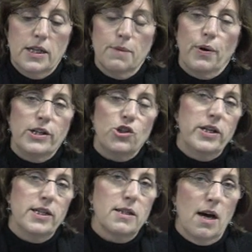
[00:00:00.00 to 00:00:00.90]

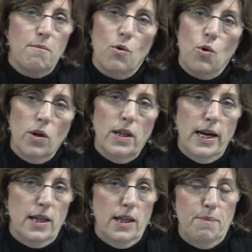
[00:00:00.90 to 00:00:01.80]
Depression is a more
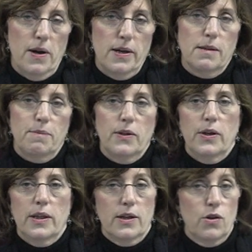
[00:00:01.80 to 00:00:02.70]
likely
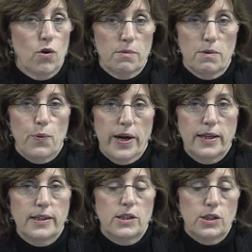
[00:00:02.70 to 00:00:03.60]
possibility than normal
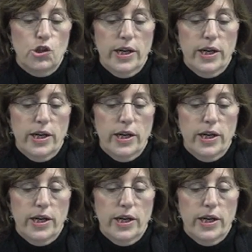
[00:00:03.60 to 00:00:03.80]
pregnancy